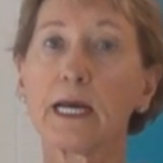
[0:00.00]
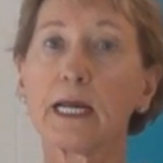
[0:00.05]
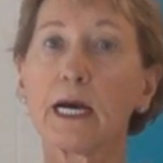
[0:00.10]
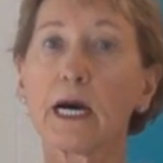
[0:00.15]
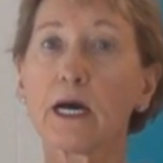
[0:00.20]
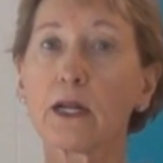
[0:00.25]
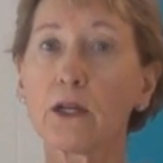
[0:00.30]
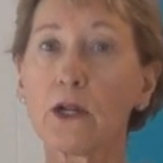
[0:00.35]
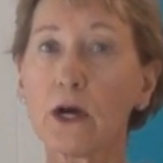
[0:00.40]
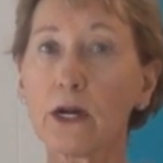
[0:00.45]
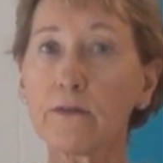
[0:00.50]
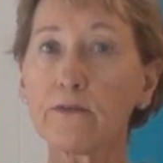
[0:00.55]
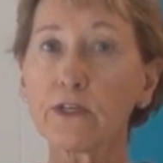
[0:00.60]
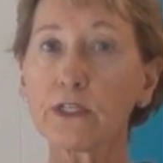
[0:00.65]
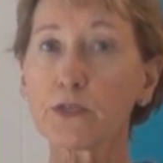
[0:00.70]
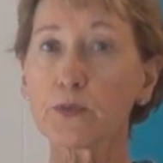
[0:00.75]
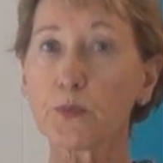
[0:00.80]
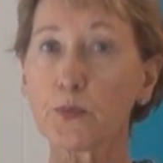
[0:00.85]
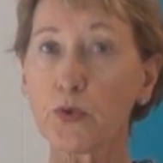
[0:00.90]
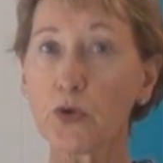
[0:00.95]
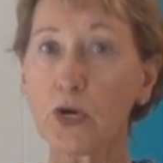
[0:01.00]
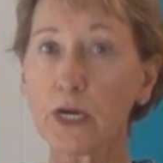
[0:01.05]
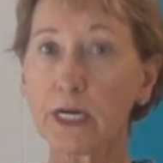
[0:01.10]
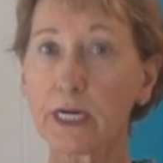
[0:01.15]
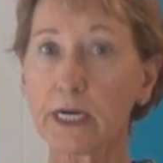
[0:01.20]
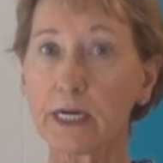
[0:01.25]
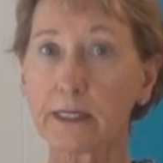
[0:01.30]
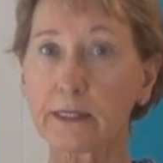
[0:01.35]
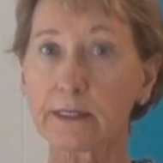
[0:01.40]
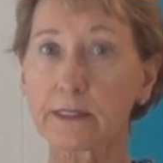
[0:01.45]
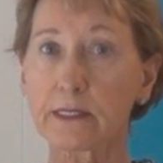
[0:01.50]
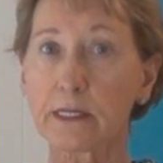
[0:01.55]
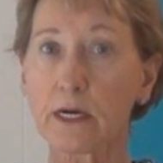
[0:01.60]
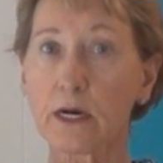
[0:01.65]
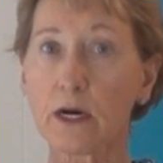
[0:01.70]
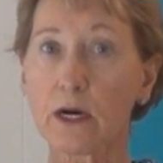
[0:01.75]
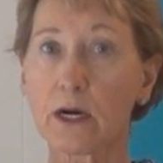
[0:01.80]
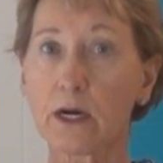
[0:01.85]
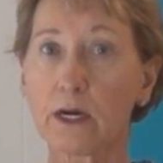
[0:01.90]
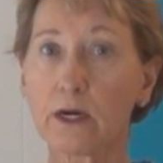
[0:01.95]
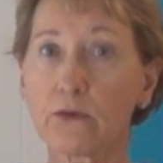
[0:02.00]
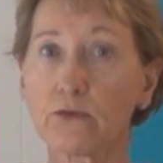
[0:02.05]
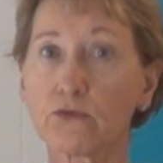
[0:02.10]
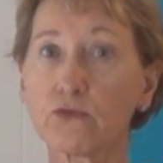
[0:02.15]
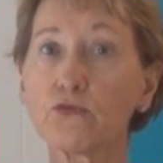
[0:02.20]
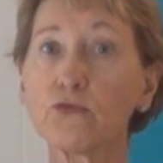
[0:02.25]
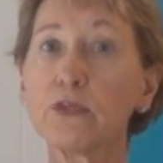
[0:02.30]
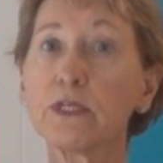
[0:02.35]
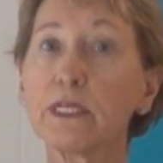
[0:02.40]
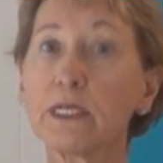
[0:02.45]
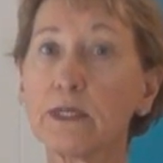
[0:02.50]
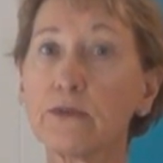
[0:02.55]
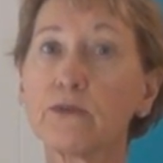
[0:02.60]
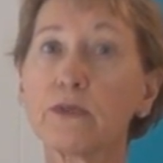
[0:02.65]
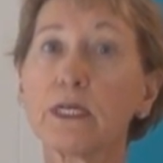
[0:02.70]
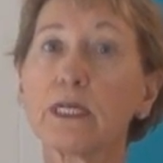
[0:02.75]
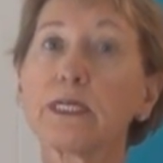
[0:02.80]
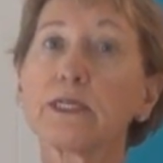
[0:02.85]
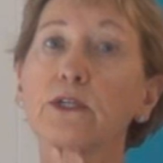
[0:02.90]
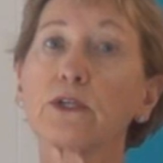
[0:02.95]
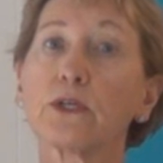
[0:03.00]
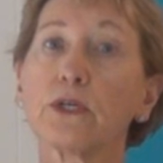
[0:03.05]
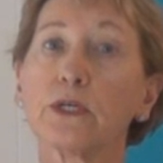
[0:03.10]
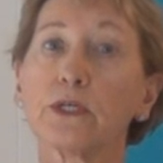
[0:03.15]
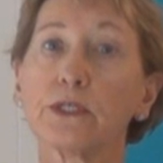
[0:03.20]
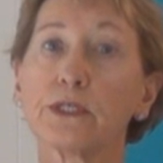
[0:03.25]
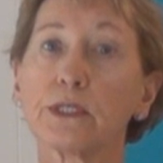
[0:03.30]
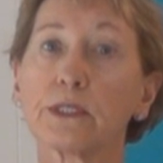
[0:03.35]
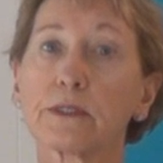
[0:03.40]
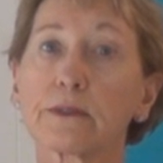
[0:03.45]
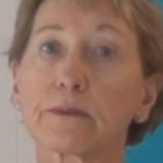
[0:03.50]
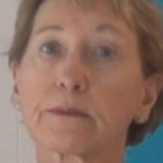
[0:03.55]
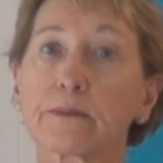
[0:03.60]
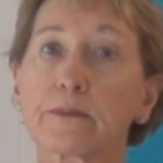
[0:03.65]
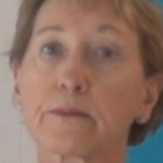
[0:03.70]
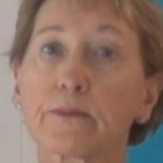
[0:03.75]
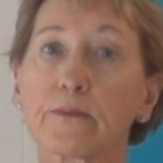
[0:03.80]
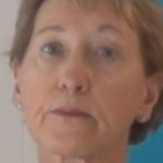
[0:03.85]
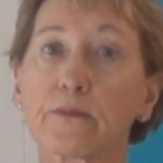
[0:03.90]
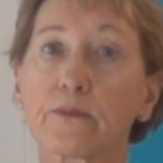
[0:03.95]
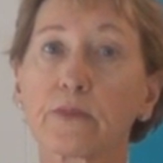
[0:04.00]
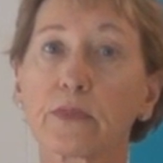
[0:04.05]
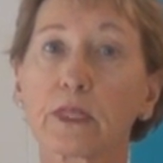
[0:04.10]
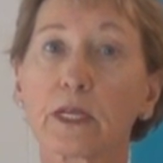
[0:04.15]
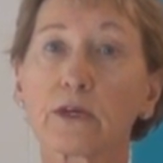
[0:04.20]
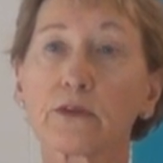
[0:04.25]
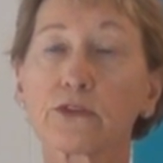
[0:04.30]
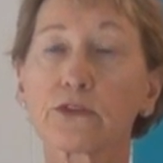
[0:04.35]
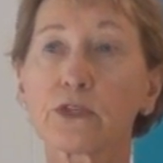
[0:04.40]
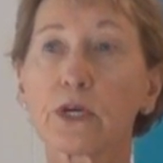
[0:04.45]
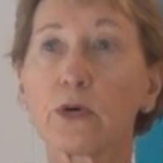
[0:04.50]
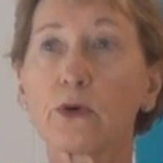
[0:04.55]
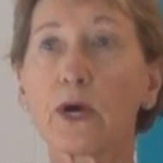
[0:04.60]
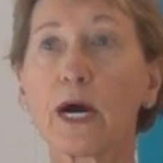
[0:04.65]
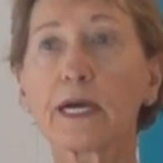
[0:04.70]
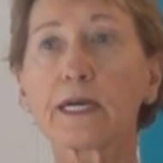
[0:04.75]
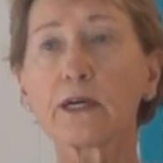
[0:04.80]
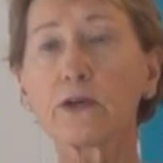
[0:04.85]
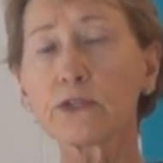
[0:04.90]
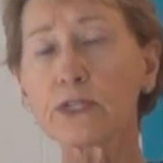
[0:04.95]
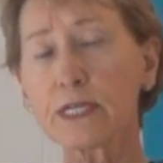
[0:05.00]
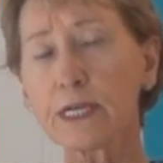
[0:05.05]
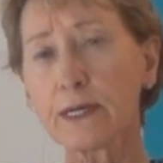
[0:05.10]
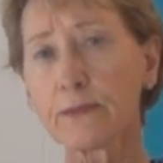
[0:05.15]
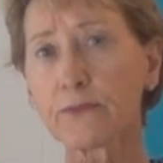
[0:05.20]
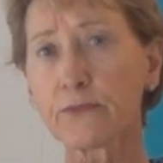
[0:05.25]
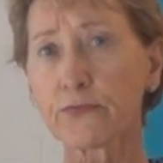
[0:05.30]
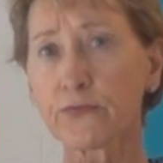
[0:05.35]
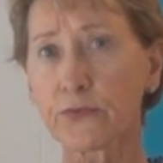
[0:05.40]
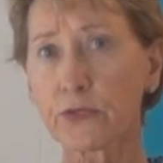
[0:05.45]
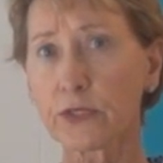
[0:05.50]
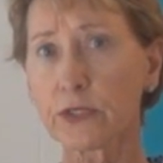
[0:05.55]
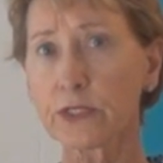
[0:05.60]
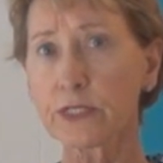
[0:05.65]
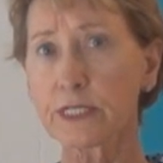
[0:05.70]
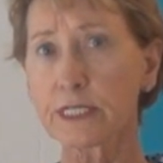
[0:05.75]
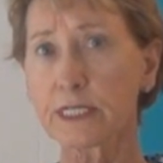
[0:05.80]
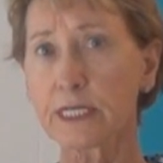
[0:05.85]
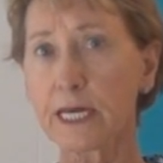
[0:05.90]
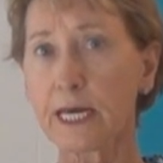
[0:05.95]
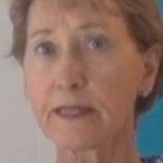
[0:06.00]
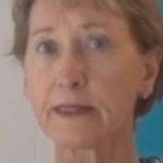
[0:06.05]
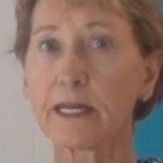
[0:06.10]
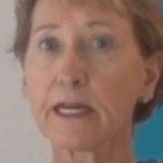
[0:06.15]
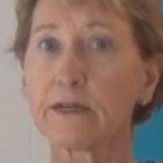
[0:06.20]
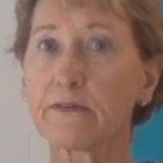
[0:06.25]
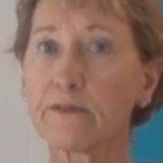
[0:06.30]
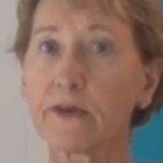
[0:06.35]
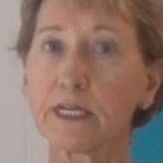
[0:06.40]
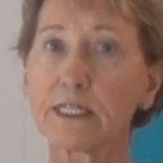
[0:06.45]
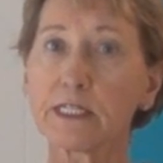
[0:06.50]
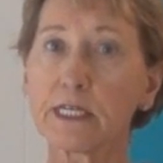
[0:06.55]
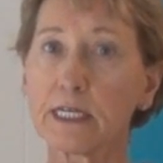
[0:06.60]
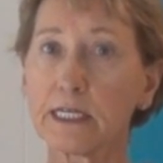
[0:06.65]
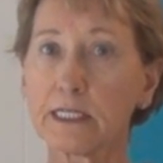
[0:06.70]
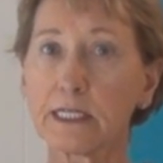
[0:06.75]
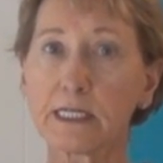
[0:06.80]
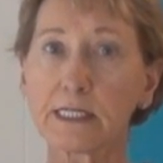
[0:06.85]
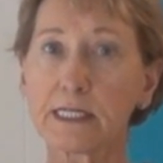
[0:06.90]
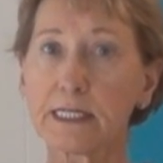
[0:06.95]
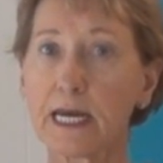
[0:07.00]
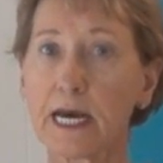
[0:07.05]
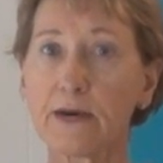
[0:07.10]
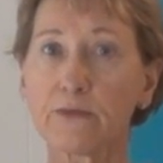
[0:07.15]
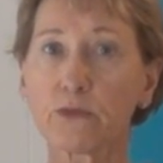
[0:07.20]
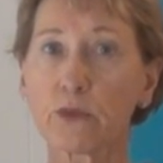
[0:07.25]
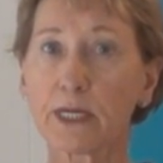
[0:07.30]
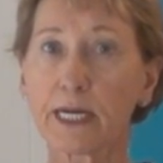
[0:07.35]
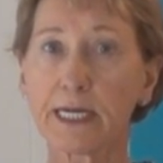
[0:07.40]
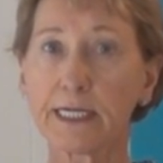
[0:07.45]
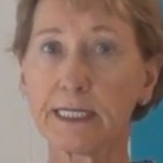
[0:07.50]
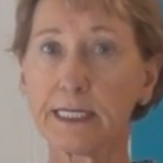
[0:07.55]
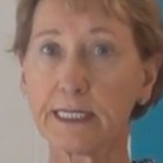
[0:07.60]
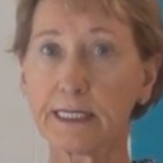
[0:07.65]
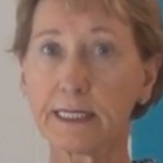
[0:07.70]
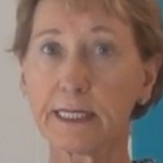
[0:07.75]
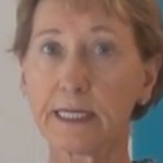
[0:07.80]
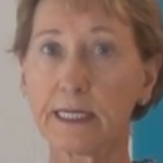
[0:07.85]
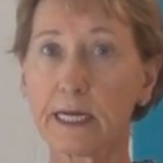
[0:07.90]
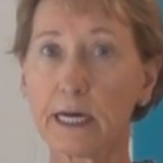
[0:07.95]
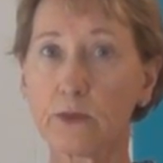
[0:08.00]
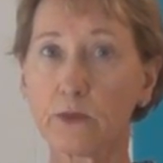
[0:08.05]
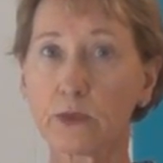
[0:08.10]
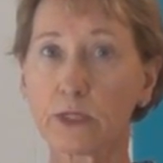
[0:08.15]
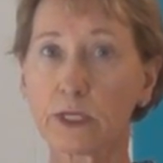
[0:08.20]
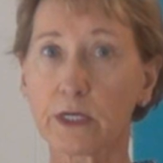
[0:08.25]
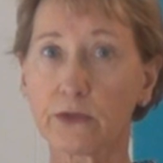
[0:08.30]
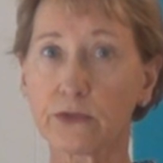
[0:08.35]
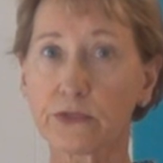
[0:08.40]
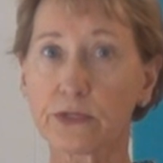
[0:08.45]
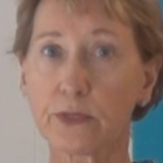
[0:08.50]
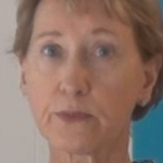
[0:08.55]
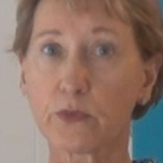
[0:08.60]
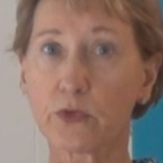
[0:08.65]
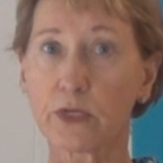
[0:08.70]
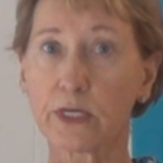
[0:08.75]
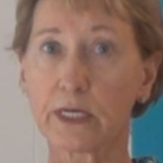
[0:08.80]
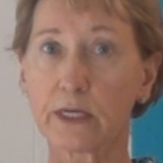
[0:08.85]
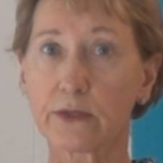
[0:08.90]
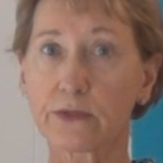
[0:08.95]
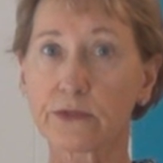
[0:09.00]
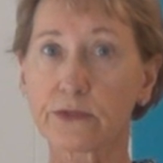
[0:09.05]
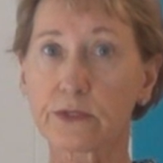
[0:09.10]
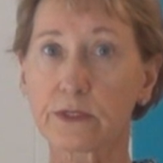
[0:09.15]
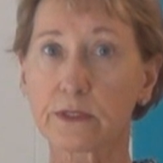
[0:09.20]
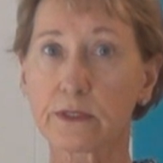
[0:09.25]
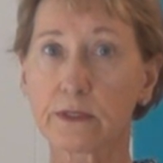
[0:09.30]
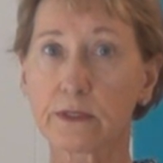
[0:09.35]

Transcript: A lot of his products are really, really good. So I go to him first, and then if he doesn't have what I need, then I would go somewhere else.